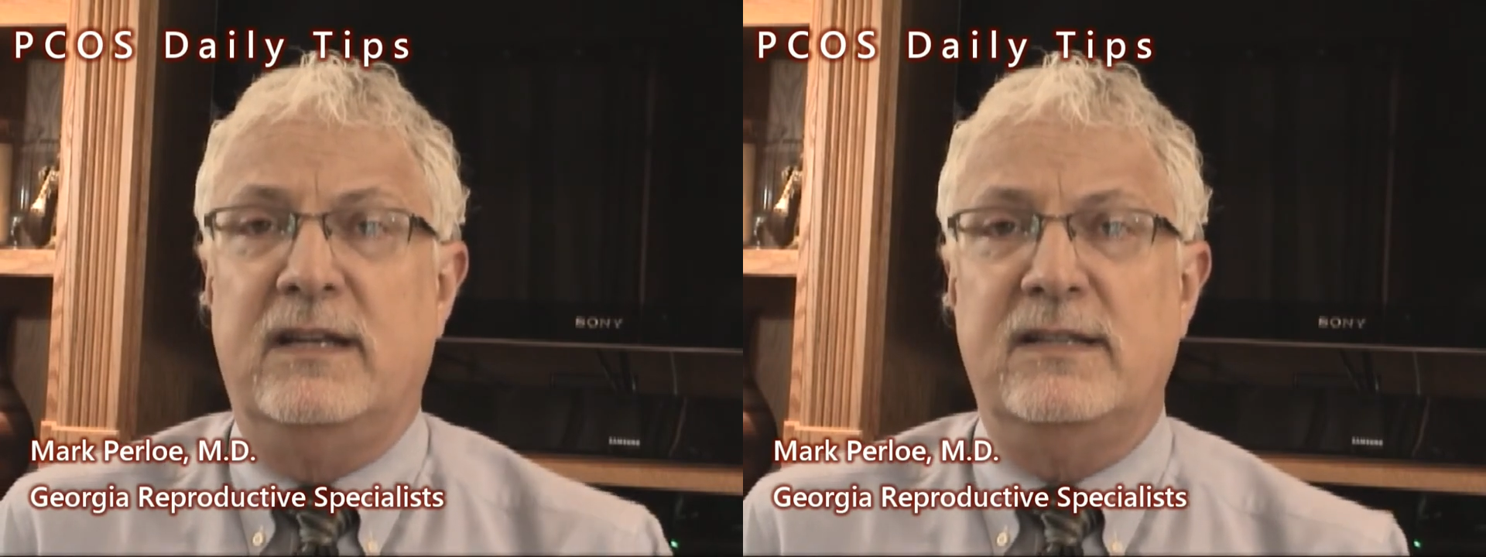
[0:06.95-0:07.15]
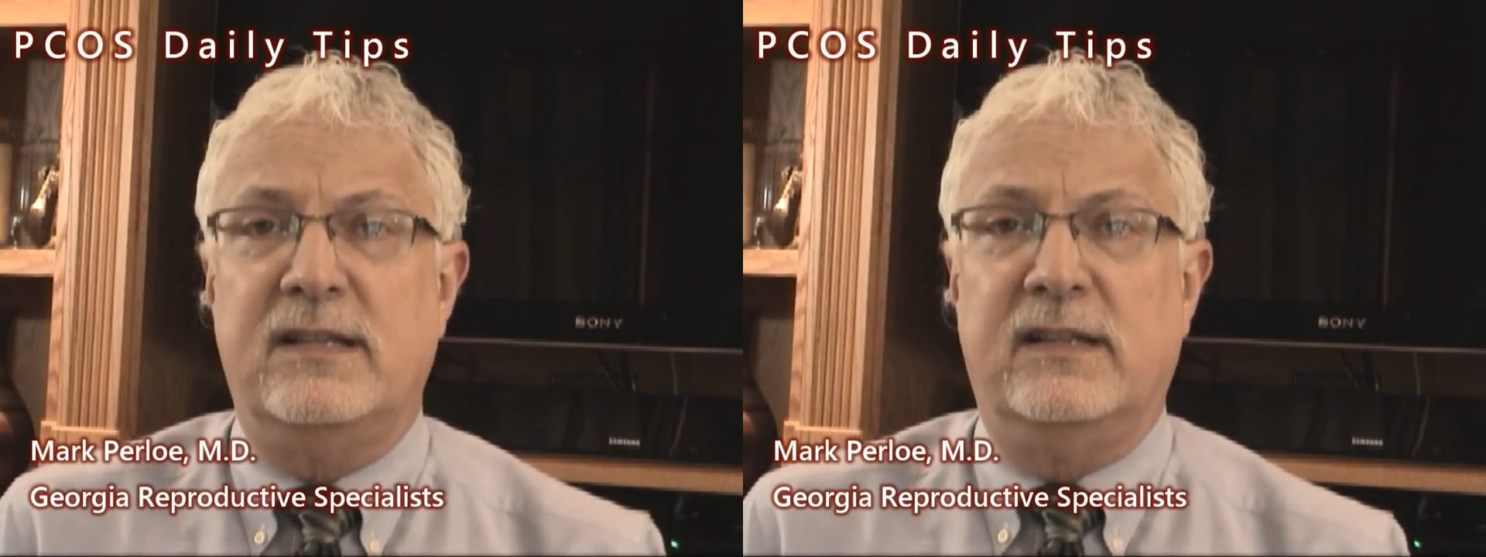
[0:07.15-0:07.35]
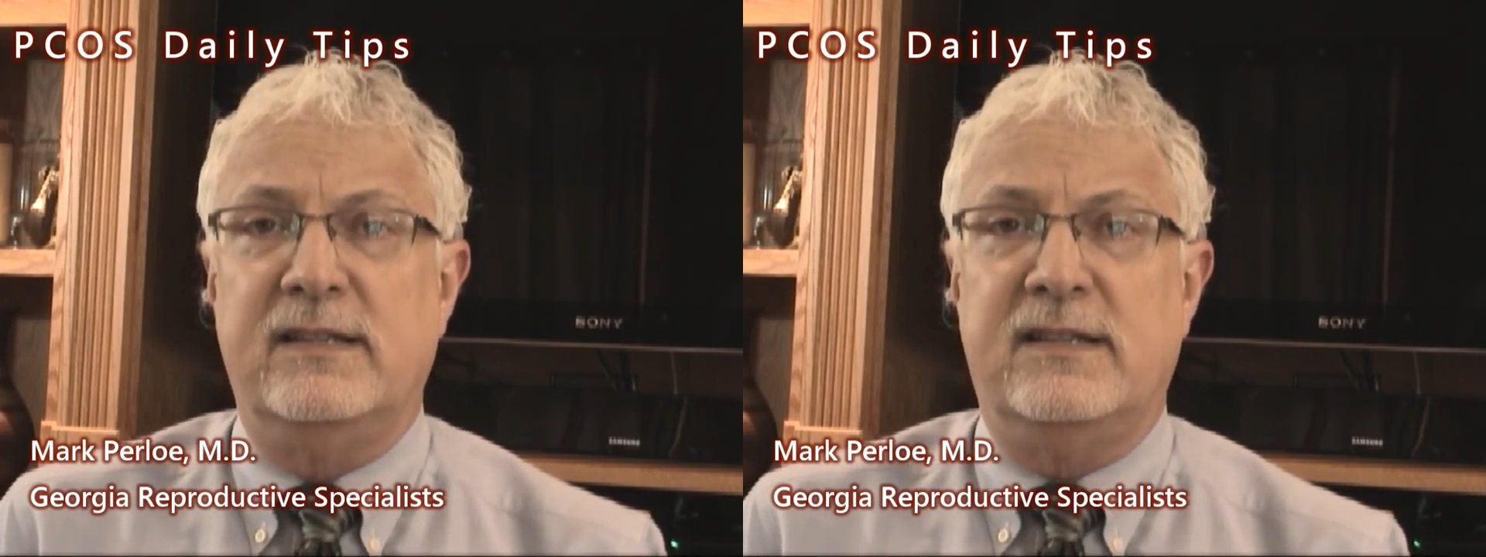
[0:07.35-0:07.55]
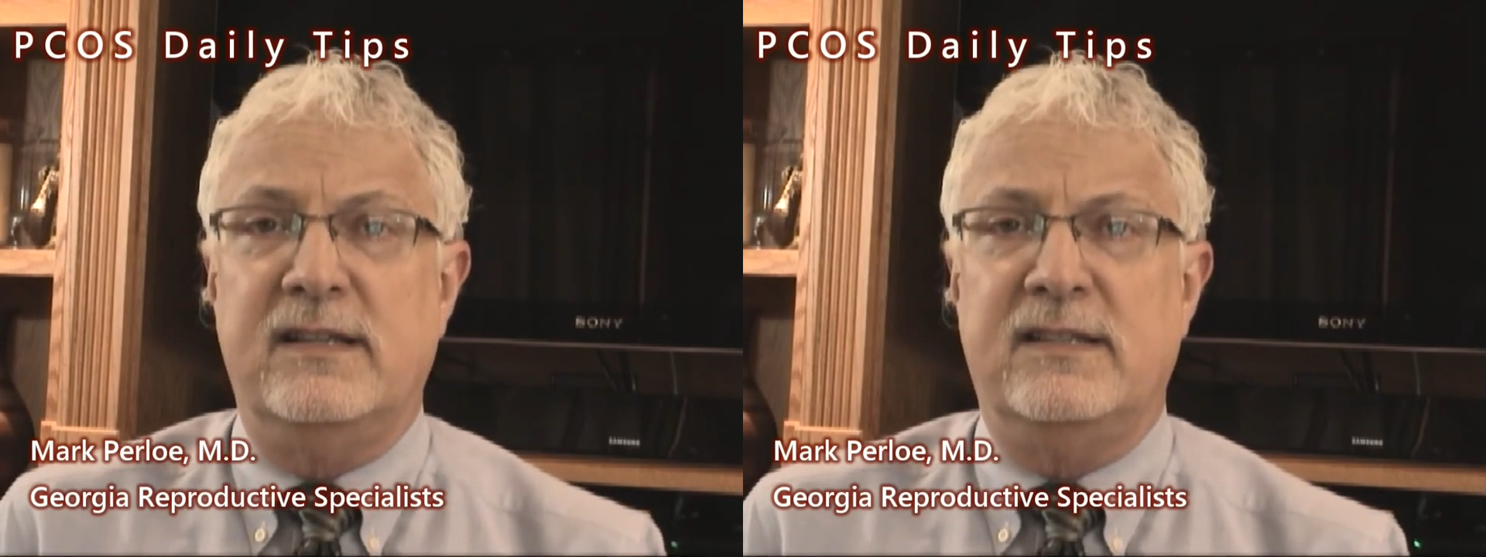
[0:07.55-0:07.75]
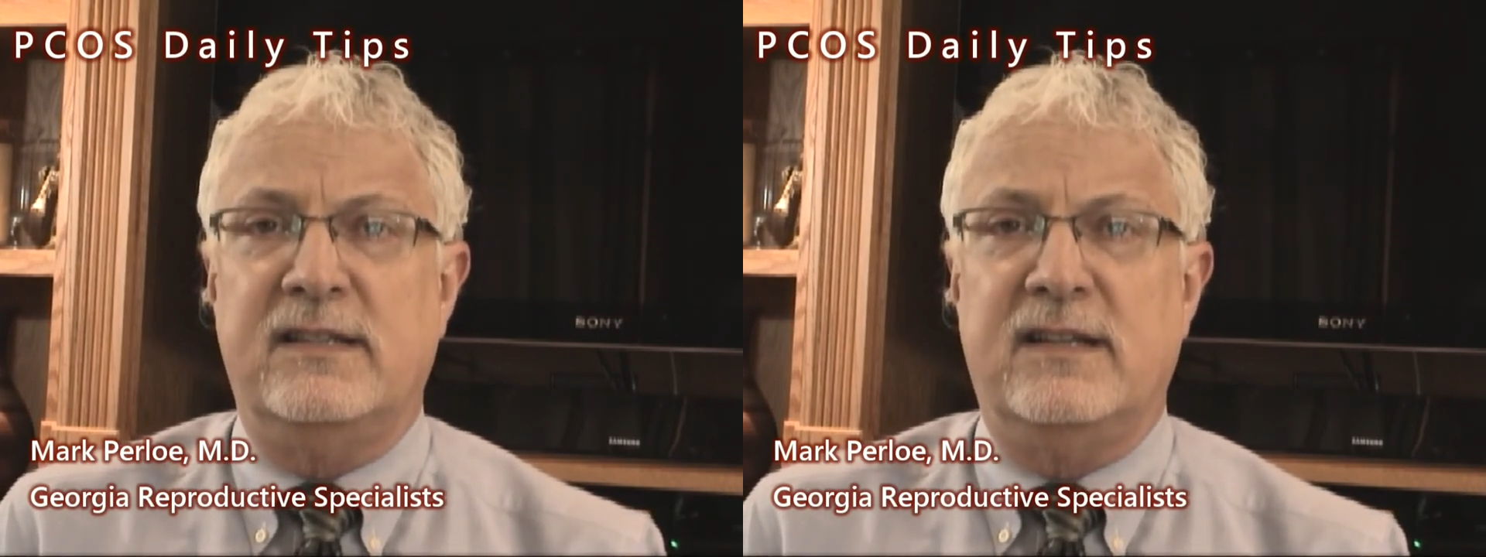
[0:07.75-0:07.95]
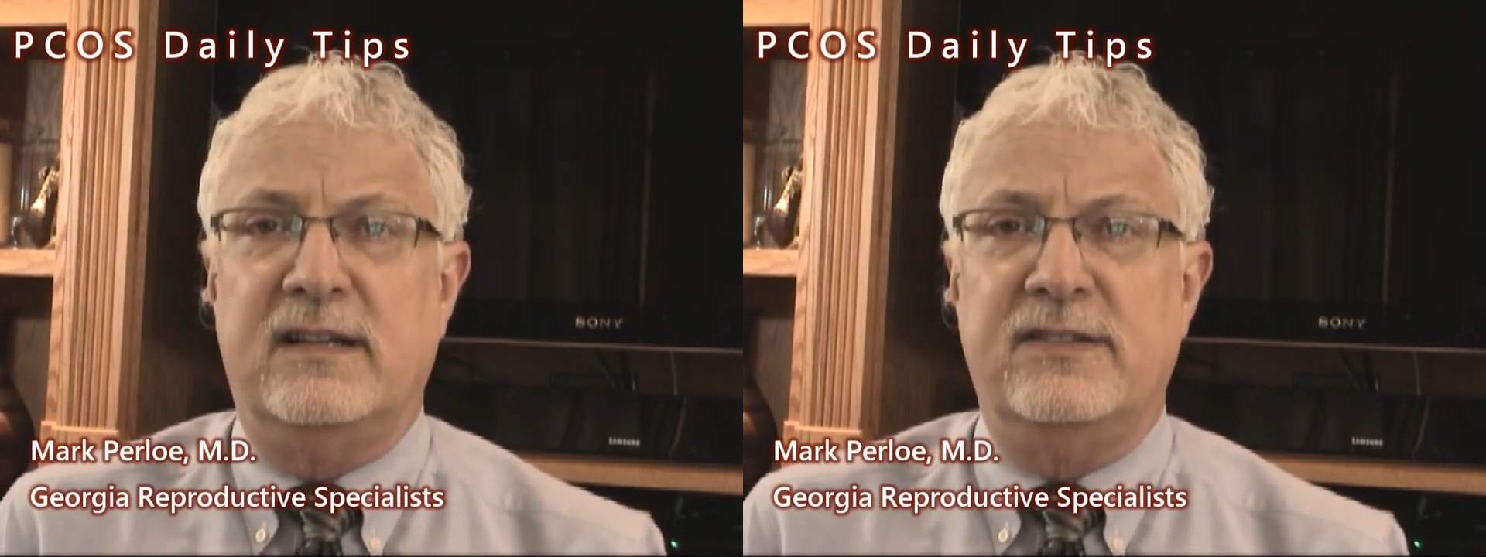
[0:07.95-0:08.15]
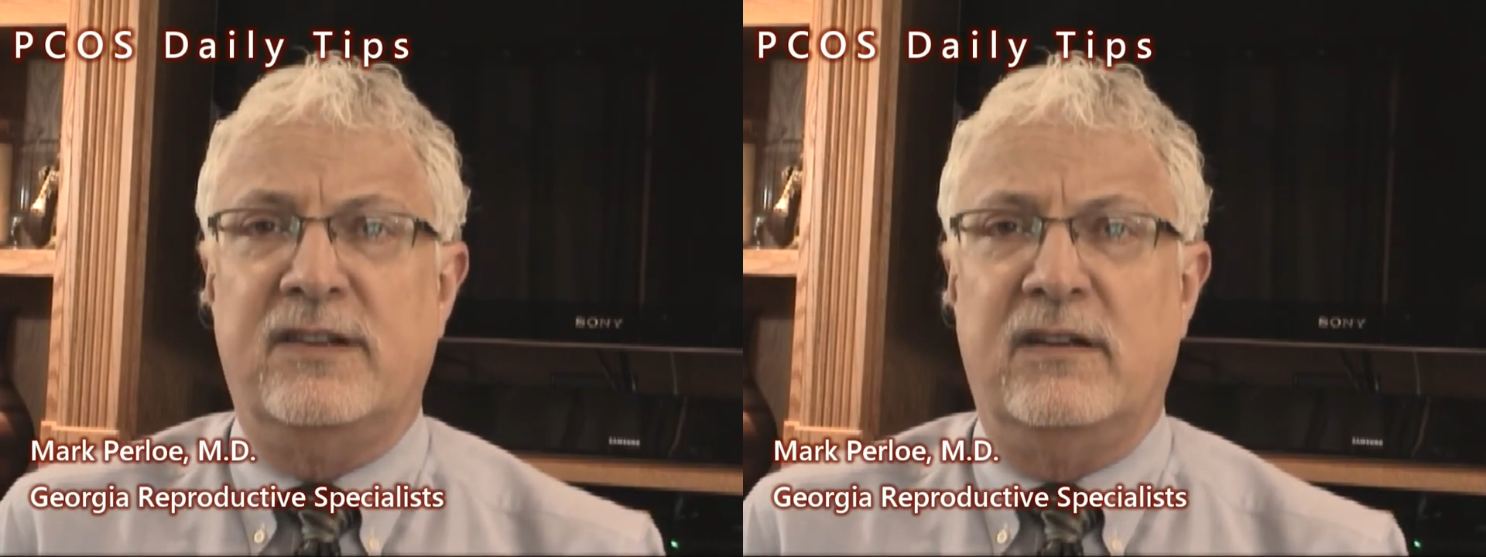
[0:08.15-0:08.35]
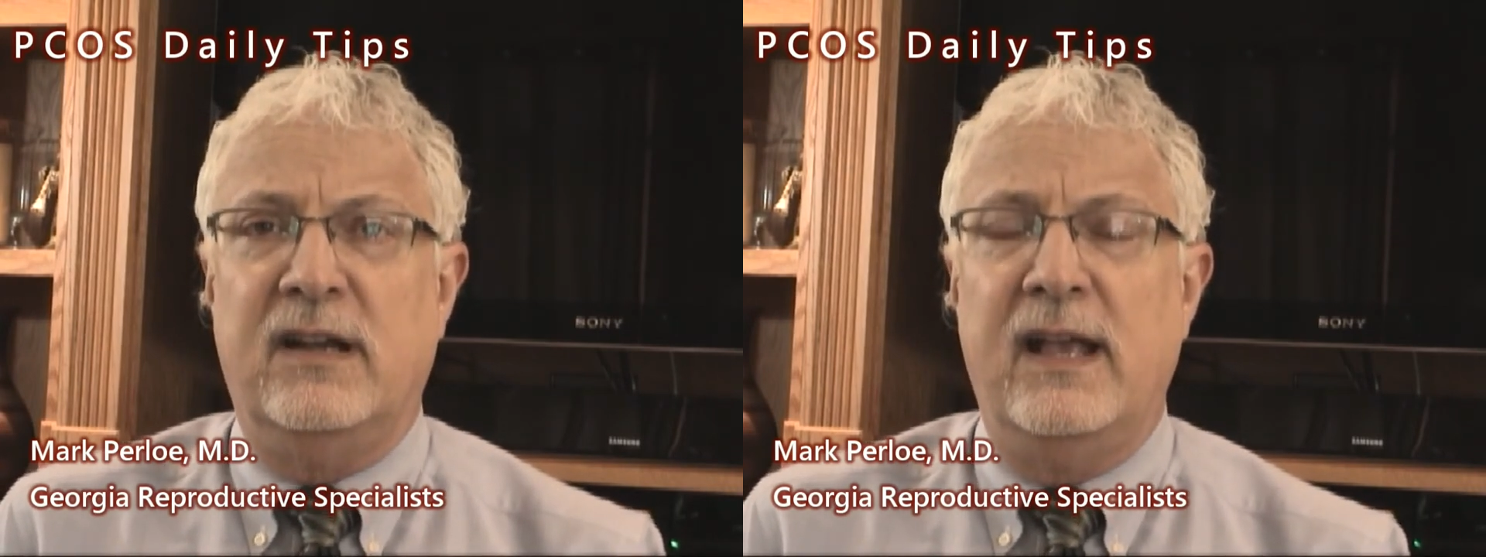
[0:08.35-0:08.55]
insulin
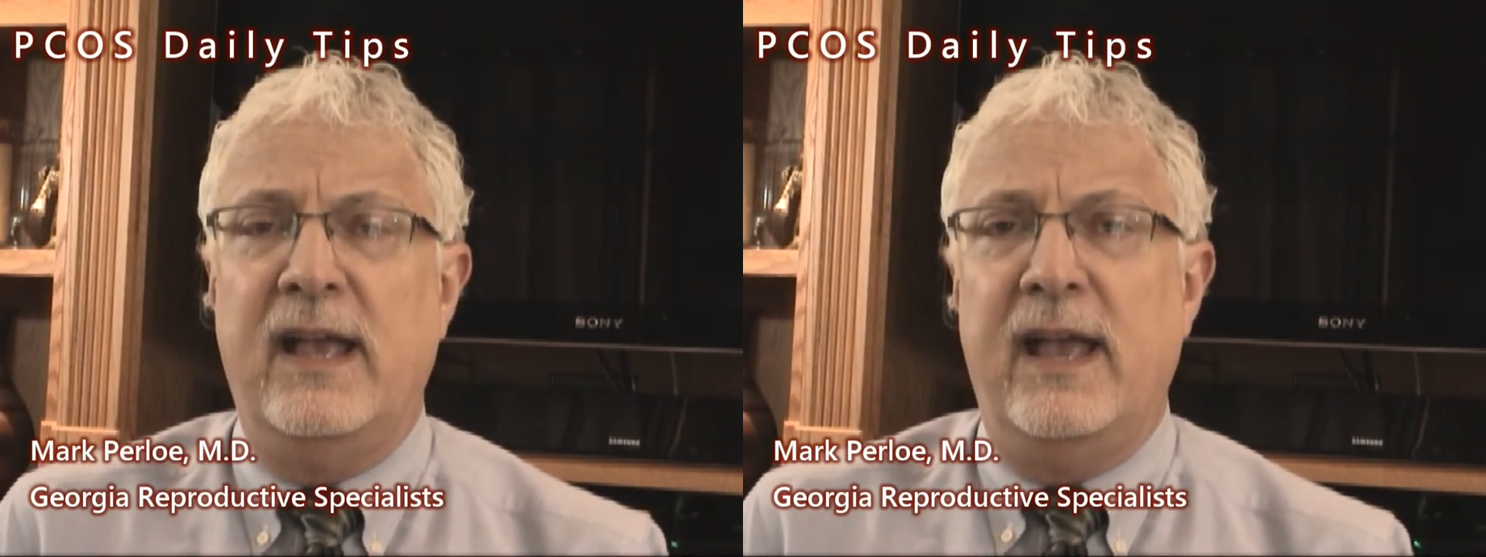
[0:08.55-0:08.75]
sensitizer